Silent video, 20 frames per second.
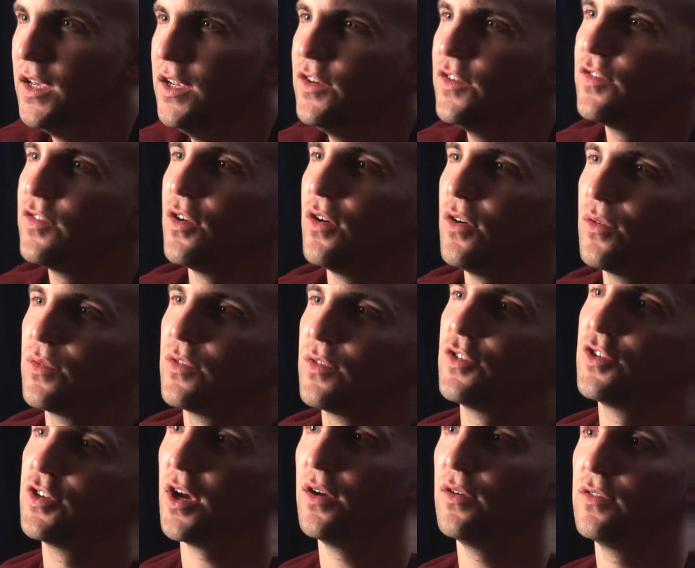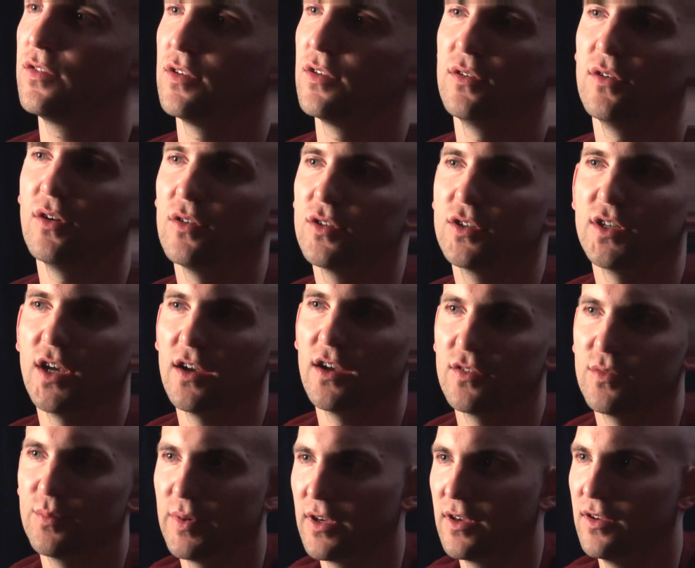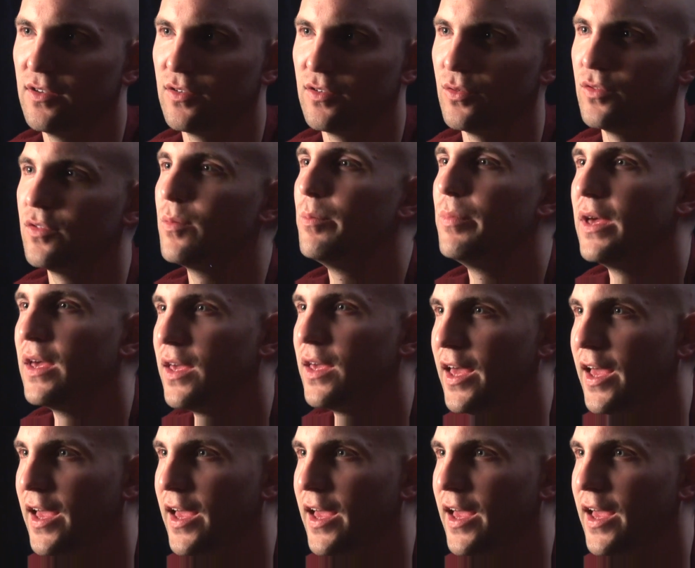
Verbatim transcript: Each song was chosen not just because it was a big